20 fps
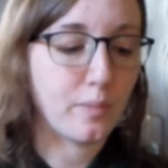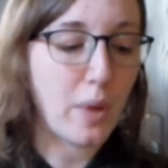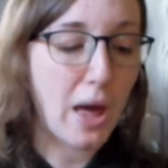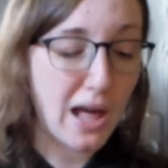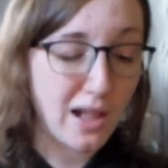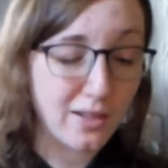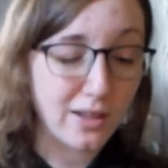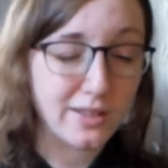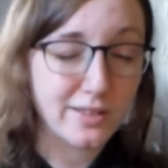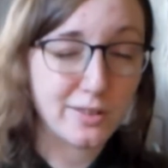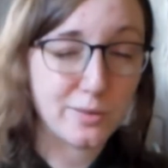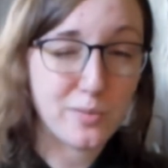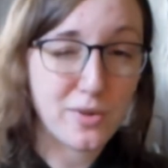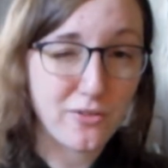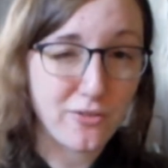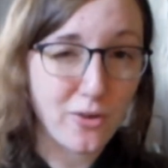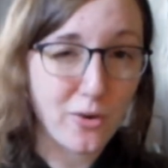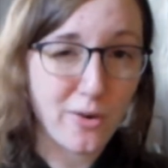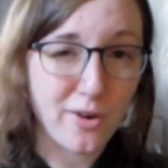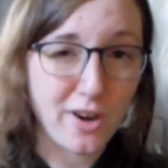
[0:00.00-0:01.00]
palette
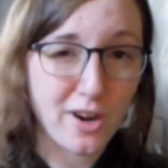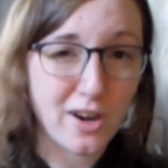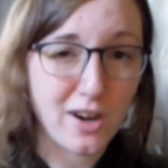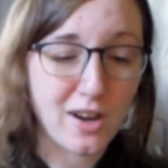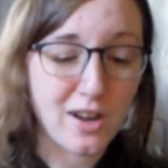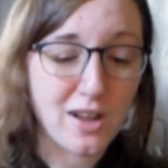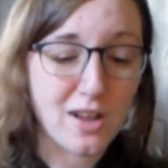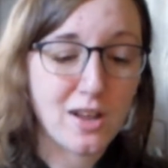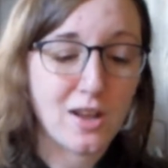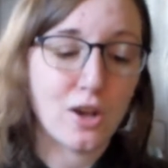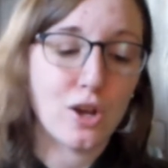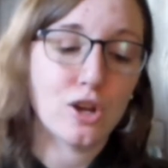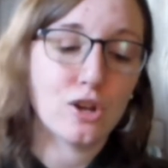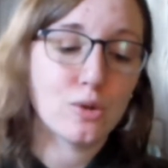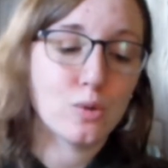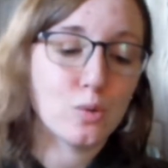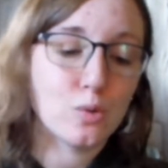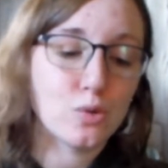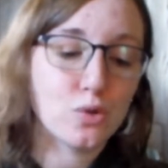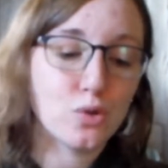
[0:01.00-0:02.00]
before,
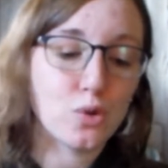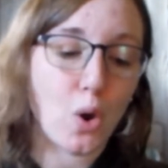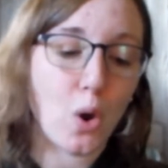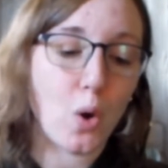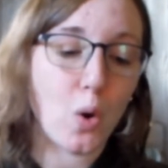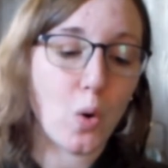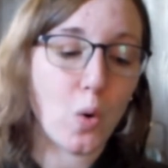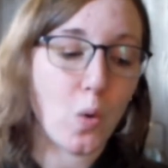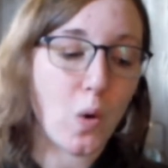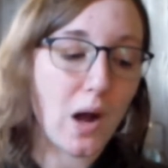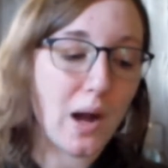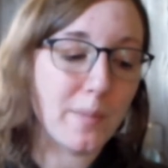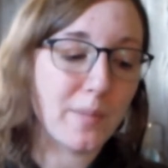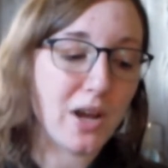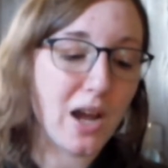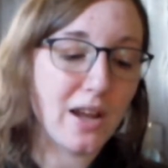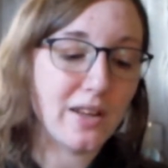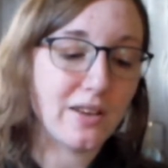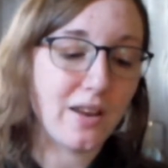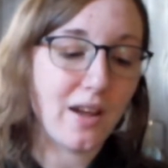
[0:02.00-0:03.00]
so
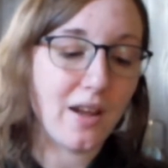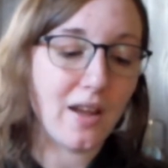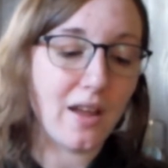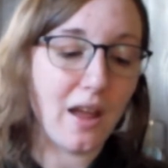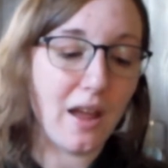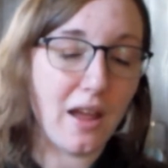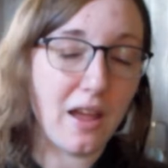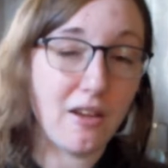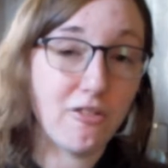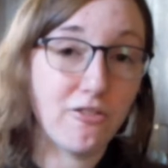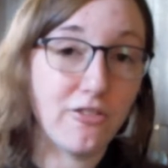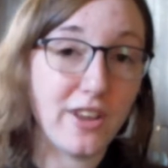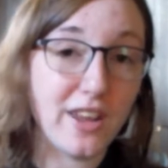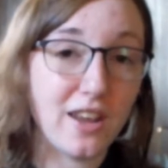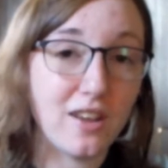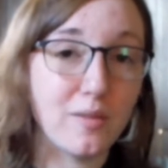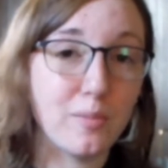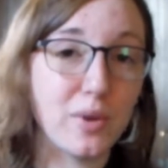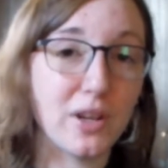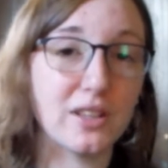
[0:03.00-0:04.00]
I'm kind of
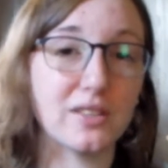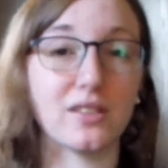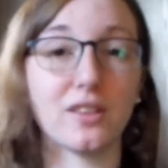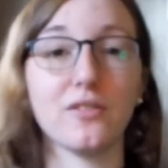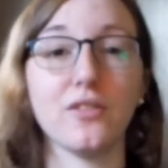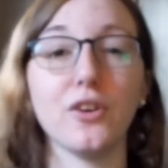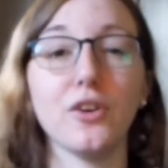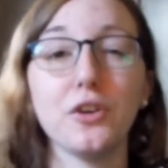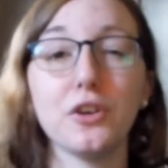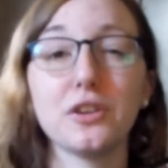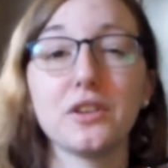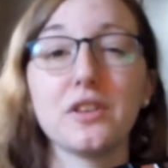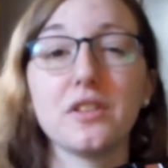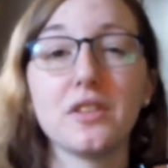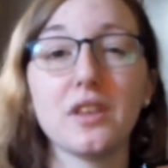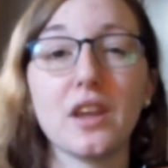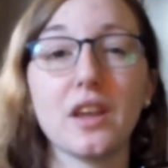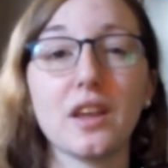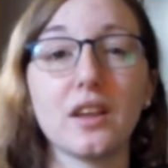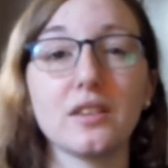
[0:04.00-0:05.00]
iffy because I've heard
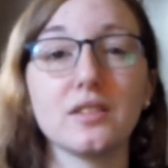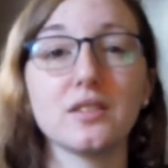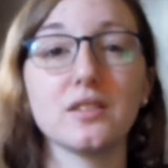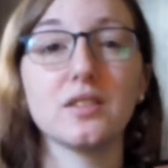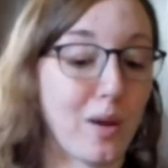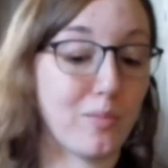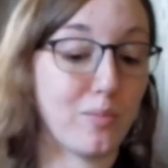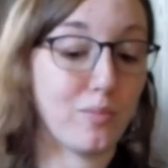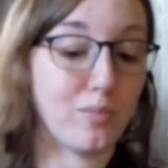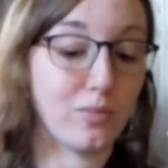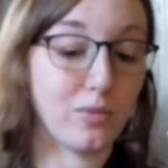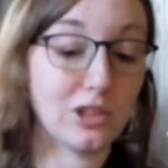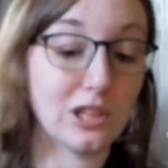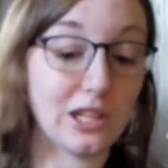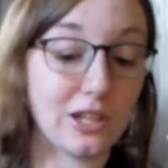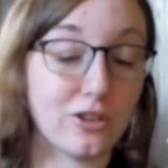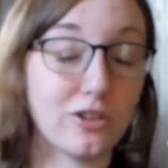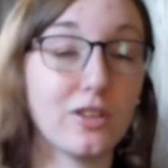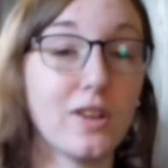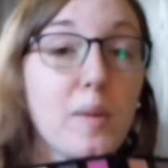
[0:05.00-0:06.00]
things. I
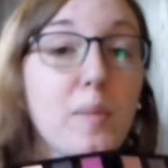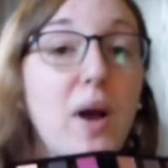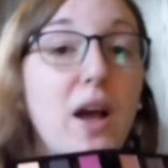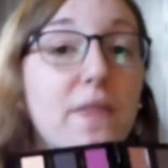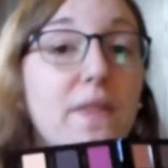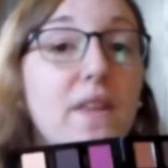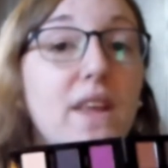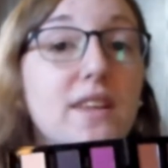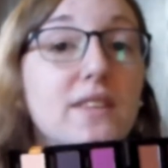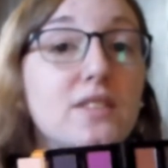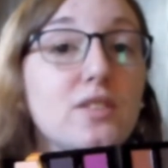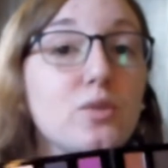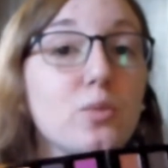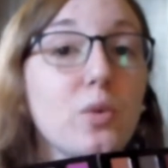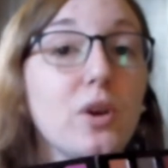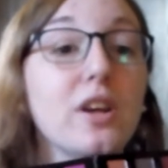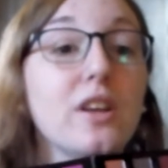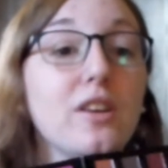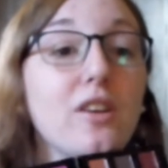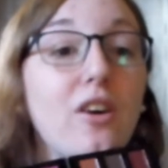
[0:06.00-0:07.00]
literally bought this
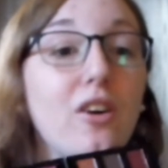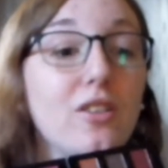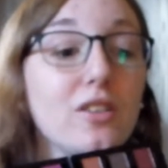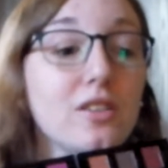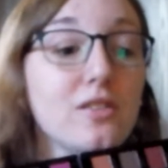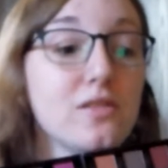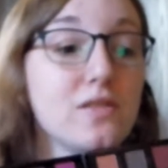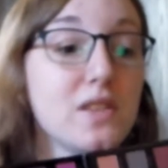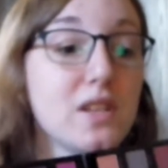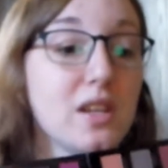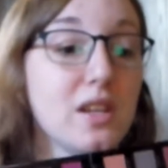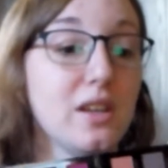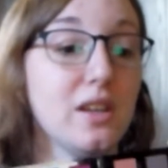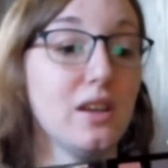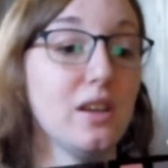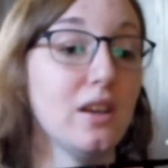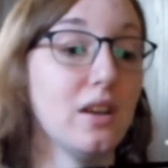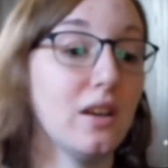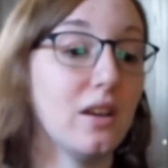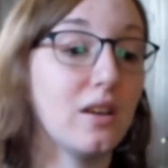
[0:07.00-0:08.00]
when all of
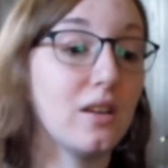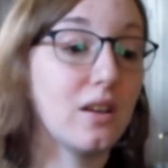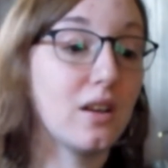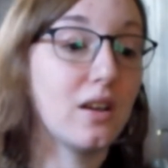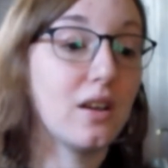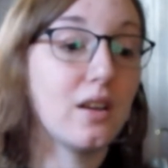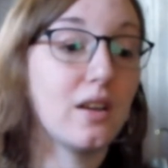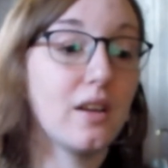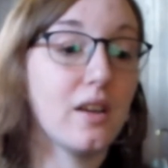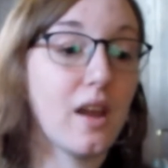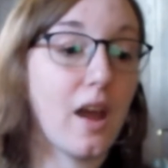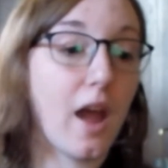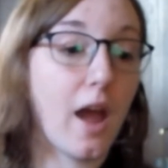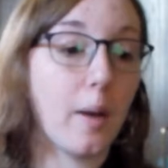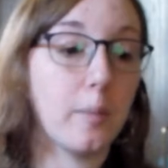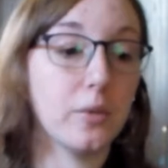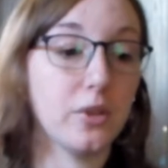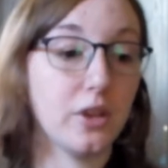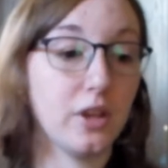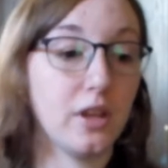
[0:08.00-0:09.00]
the
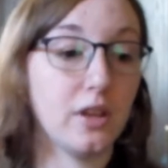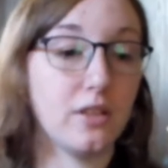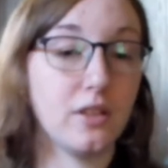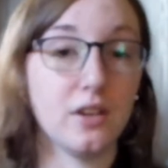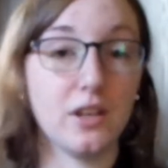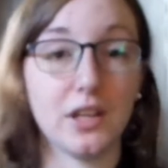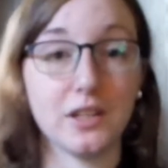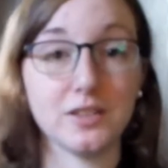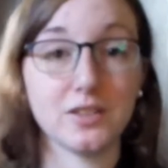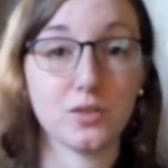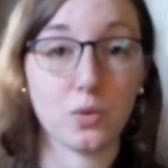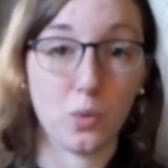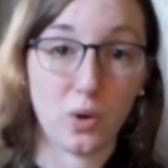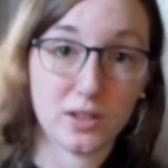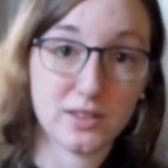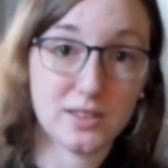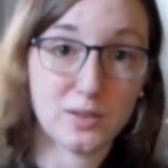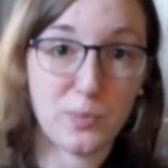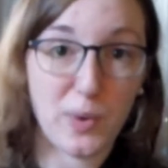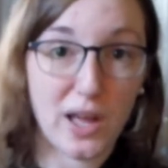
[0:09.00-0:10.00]
Emily the Needs the
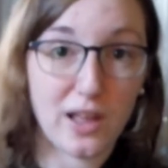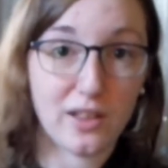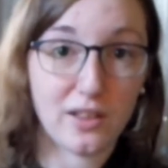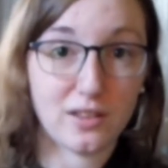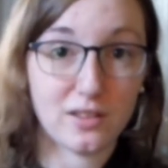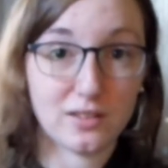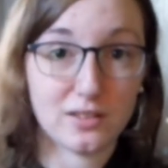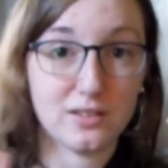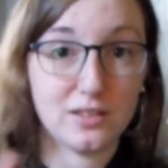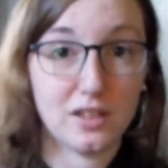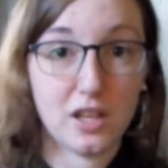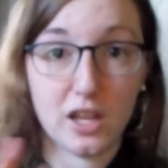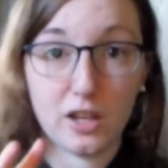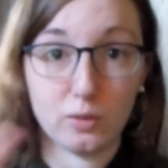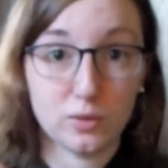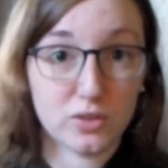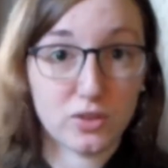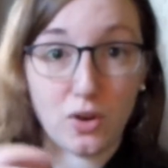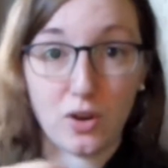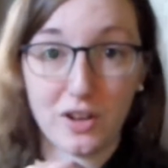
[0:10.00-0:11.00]
Once palette
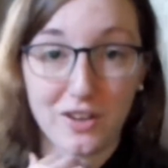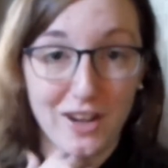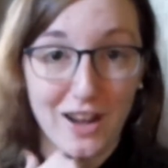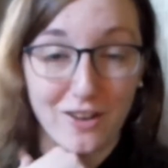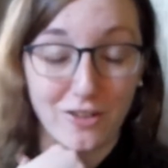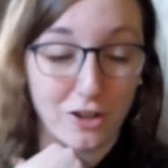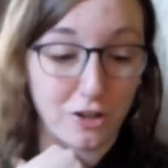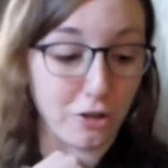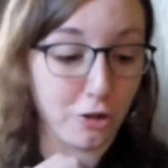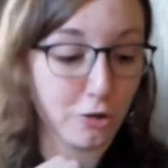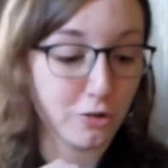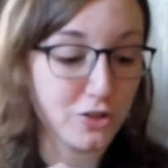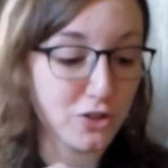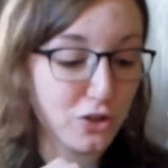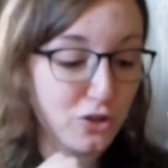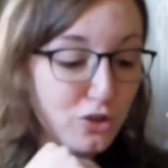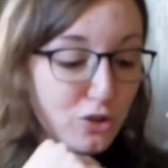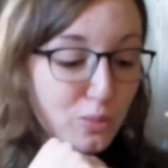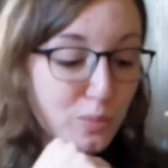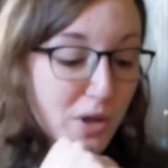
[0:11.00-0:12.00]
thing was going down on
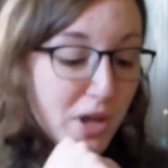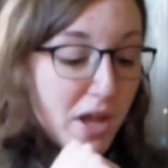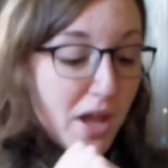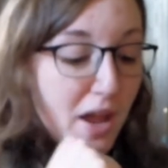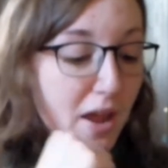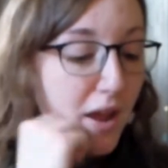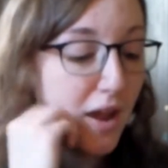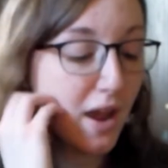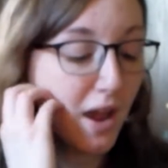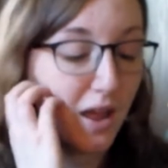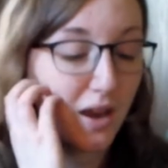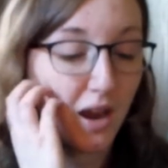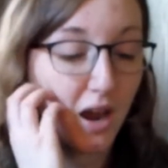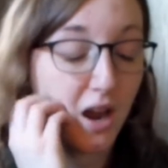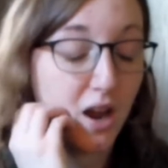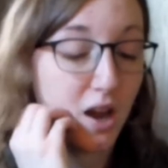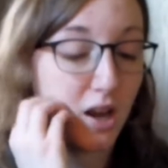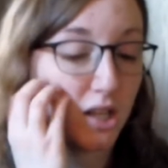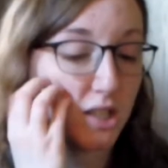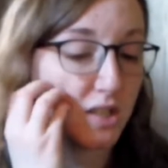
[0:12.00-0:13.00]
YouTube, and
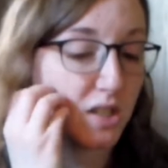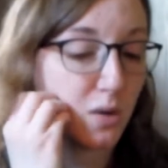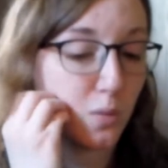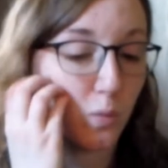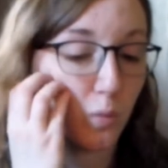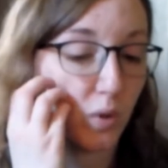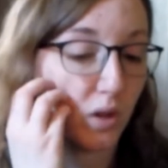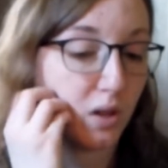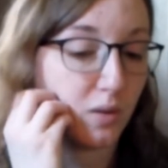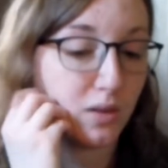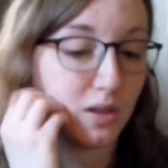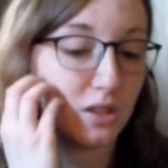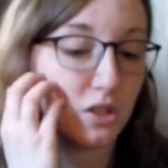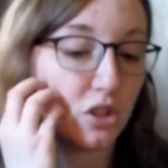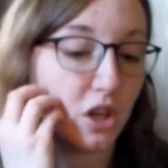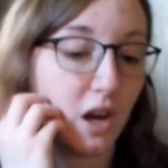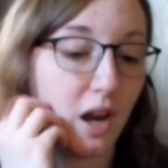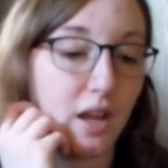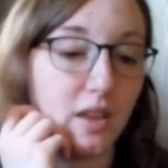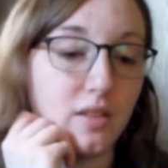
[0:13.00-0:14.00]
I honestly really want
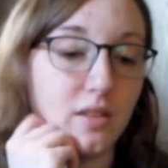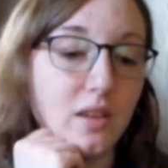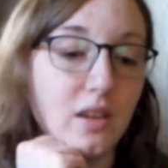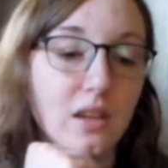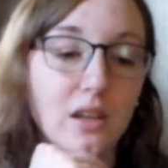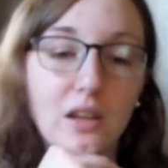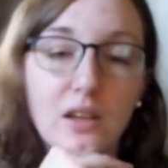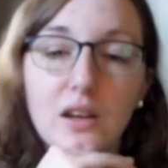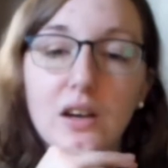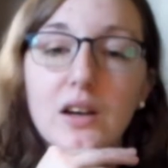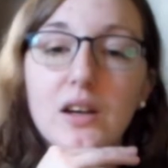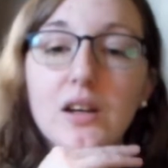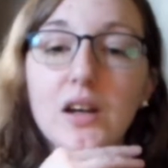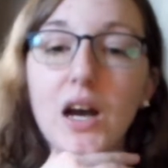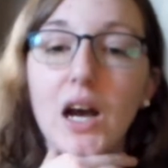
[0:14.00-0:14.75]
to try the